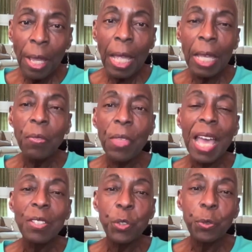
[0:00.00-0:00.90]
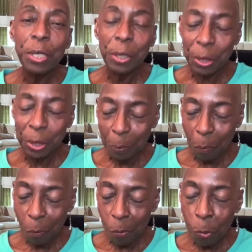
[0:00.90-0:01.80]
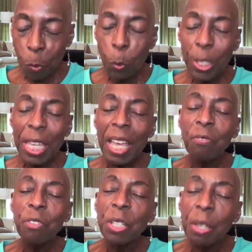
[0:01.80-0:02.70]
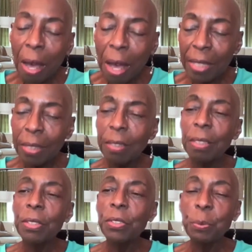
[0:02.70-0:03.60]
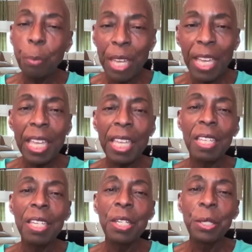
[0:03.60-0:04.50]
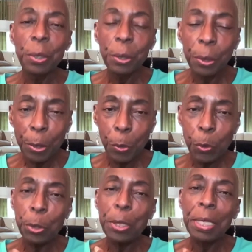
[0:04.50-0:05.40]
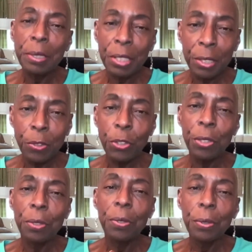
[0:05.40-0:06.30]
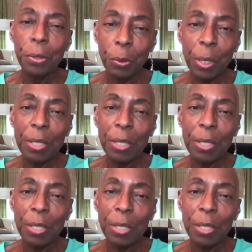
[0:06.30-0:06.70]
And that's critical. We have got to pay closer attention to